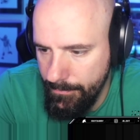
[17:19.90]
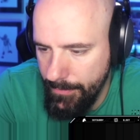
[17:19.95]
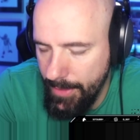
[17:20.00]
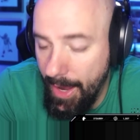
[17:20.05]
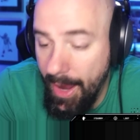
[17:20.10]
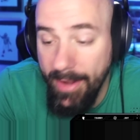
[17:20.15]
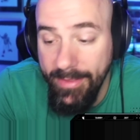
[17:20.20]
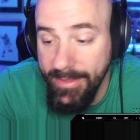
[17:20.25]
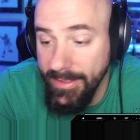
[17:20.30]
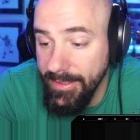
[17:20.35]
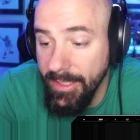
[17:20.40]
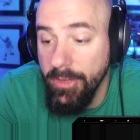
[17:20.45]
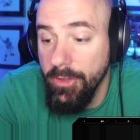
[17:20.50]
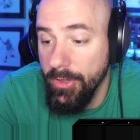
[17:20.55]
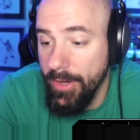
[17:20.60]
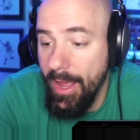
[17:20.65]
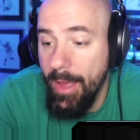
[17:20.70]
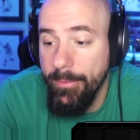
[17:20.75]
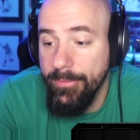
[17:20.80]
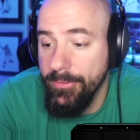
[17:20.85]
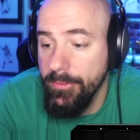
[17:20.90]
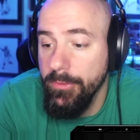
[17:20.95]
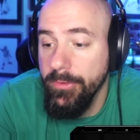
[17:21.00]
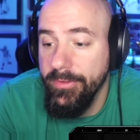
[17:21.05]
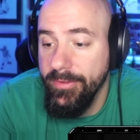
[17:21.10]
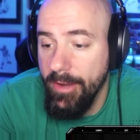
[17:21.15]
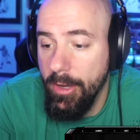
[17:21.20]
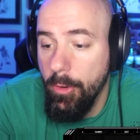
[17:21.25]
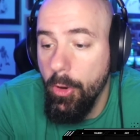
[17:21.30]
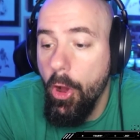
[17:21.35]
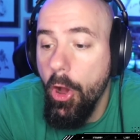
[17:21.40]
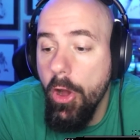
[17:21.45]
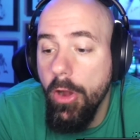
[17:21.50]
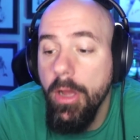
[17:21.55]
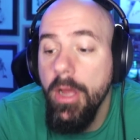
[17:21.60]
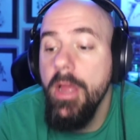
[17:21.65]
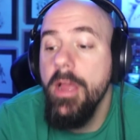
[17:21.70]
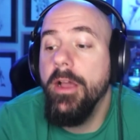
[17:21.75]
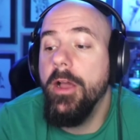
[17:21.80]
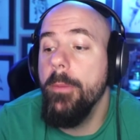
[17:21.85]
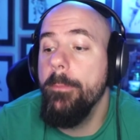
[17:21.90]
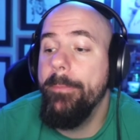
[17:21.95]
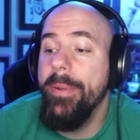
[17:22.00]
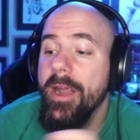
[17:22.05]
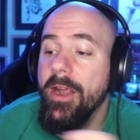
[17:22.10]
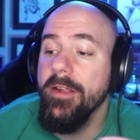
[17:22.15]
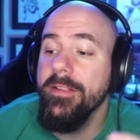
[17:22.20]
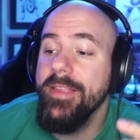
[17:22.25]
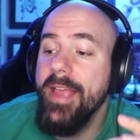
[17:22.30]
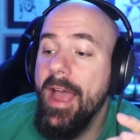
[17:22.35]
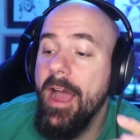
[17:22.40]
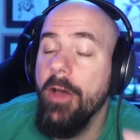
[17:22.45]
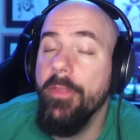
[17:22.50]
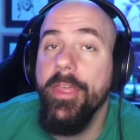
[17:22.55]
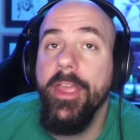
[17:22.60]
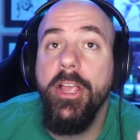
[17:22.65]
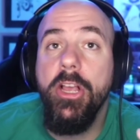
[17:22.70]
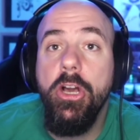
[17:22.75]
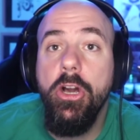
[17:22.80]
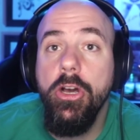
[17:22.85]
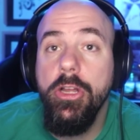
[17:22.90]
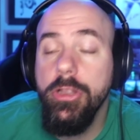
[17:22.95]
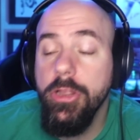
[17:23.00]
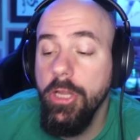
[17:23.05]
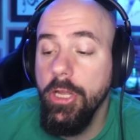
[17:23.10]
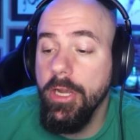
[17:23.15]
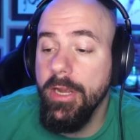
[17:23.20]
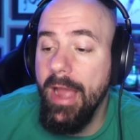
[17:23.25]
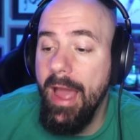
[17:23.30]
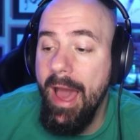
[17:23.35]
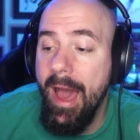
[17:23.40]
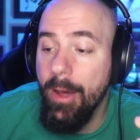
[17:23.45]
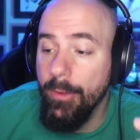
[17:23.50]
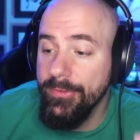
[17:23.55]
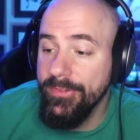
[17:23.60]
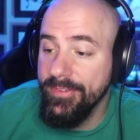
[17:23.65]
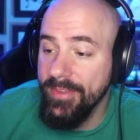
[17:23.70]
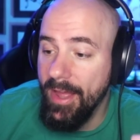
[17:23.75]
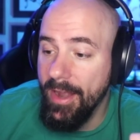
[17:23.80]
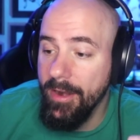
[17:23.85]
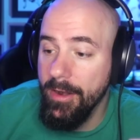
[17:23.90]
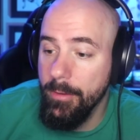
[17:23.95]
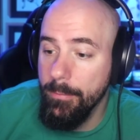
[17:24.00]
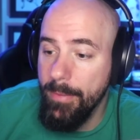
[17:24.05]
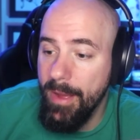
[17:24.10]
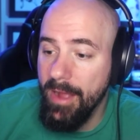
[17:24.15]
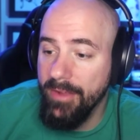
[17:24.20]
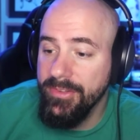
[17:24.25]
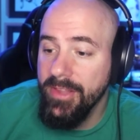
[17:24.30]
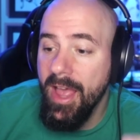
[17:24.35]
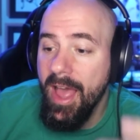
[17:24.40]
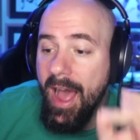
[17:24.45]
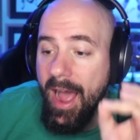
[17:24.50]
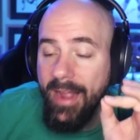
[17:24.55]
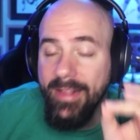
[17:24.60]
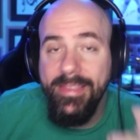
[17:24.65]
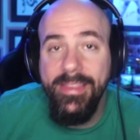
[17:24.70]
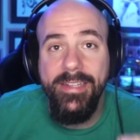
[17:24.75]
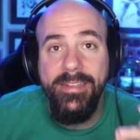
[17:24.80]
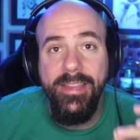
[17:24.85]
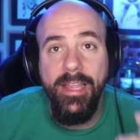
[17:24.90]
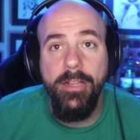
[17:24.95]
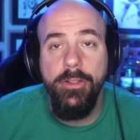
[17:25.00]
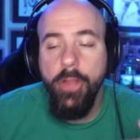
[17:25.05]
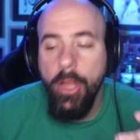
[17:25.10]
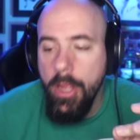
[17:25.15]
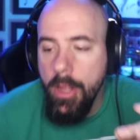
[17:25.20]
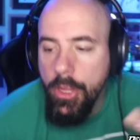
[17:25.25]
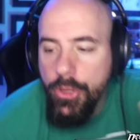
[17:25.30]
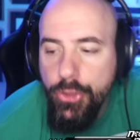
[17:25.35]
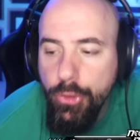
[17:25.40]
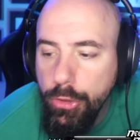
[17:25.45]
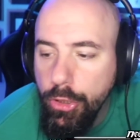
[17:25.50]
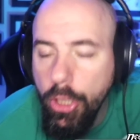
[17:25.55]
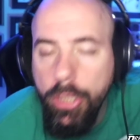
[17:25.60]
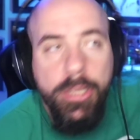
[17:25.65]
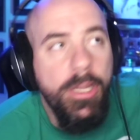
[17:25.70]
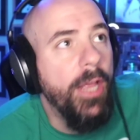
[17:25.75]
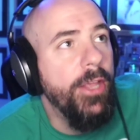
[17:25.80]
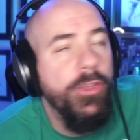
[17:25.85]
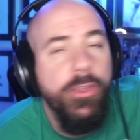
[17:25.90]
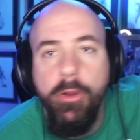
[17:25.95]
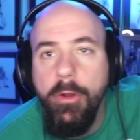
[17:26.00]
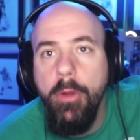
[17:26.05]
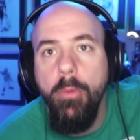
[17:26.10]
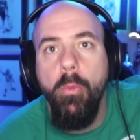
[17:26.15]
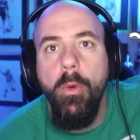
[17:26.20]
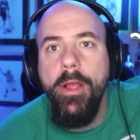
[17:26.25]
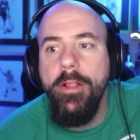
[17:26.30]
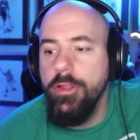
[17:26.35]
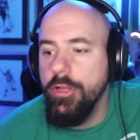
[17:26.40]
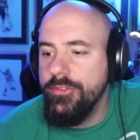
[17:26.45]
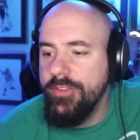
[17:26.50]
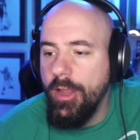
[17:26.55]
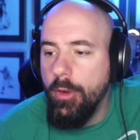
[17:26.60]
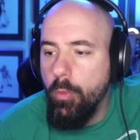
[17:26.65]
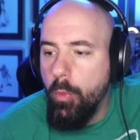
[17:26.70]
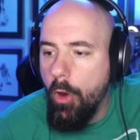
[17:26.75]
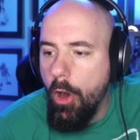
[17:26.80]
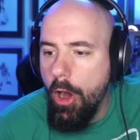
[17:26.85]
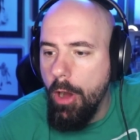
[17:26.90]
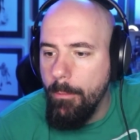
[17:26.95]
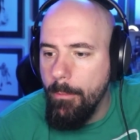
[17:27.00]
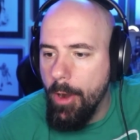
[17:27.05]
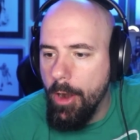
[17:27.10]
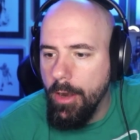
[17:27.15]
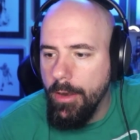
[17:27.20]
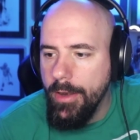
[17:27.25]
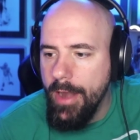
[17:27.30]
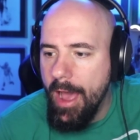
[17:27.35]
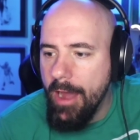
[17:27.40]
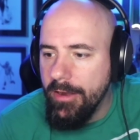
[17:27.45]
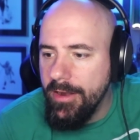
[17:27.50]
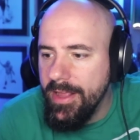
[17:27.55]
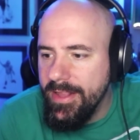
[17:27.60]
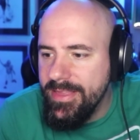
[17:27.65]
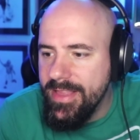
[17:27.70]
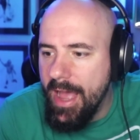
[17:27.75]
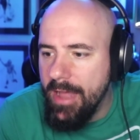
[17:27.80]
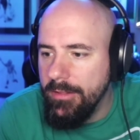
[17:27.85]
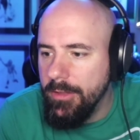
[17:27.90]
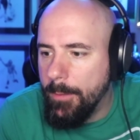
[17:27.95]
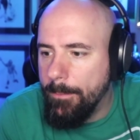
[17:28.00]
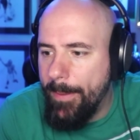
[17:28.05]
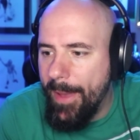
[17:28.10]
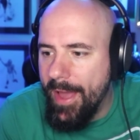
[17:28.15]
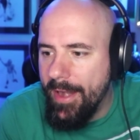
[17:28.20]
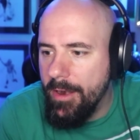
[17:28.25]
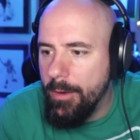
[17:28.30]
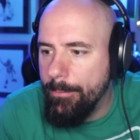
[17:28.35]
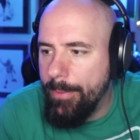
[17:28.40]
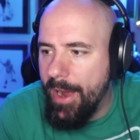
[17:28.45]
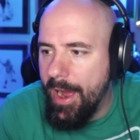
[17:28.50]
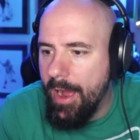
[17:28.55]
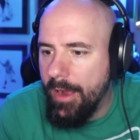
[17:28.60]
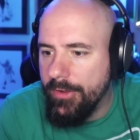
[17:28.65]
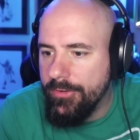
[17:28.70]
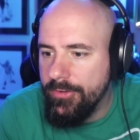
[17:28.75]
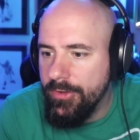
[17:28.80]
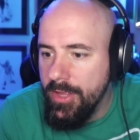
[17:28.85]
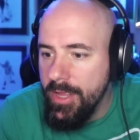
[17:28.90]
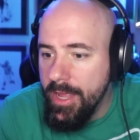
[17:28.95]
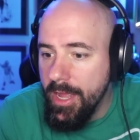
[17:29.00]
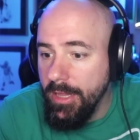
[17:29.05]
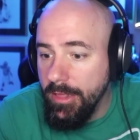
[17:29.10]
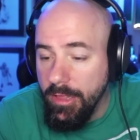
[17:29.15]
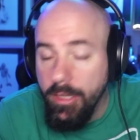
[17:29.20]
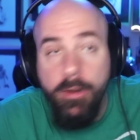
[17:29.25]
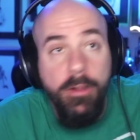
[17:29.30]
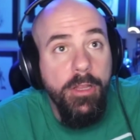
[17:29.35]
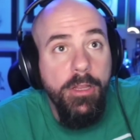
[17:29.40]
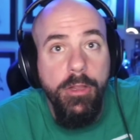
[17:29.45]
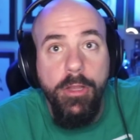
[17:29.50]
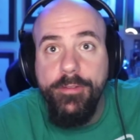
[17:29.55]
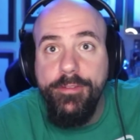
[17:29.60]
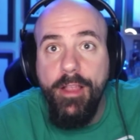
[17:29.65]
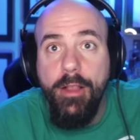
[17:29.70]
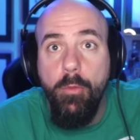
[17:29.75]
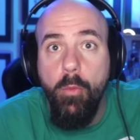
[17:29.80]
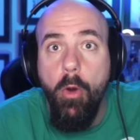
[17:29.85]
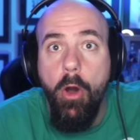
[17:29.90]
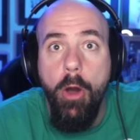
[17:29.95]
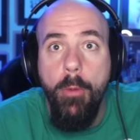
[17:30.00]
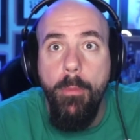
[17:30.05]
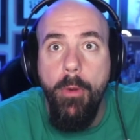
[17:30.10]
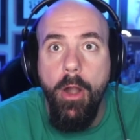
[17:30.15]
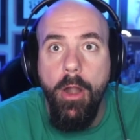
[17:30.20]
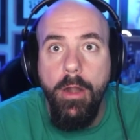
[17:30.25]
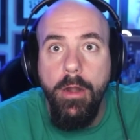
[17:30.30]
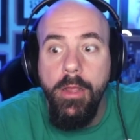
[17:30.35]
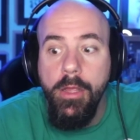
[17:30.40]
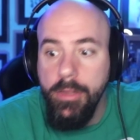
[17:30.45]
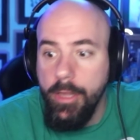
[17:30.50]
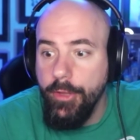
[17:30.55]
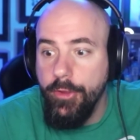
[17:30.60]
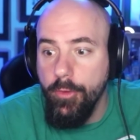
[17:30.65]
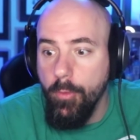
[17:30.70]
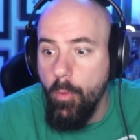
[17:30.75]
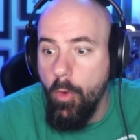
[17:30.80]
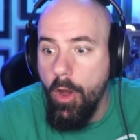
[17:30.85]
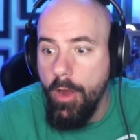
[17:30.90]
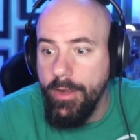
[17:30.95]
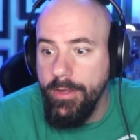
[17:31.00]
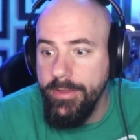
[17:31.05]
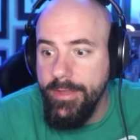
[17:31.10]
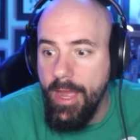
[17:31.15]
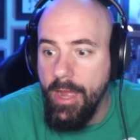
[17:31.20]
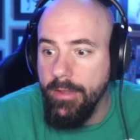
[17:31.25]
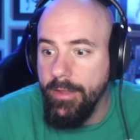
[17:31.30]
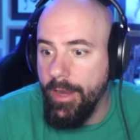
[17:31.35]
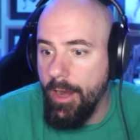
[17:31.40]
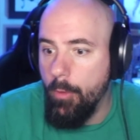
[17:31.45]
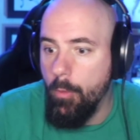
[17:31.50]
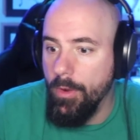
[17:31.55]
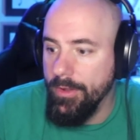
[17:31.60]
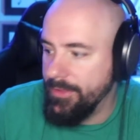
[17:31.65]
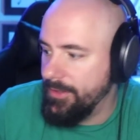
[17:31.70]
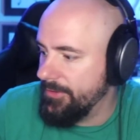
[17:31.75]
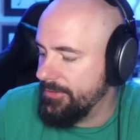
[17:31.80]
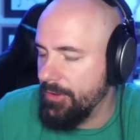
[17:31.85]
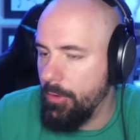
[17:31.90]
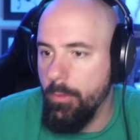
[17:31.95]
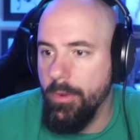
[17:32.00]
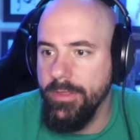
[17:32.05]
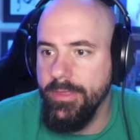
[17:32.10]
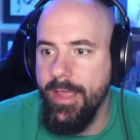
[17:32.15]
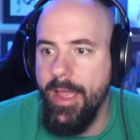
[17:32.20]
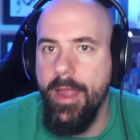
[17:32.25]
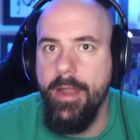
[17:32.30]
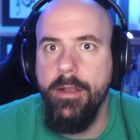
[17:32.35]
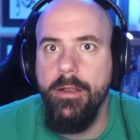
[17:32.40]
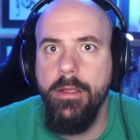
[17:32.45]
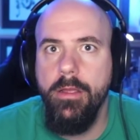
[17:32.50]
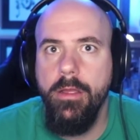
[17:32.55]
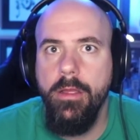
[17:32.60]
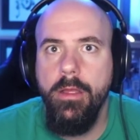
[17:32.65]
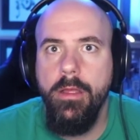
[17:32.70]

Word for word: I think they look absolutely terrible. Hawk, compared to how they could look outside of the box, I think they look. You look like you're. It looks like Walmart. How do they not look bad in a box? It literally looks like Walmart. Like you're walking down, like I want this, I want that.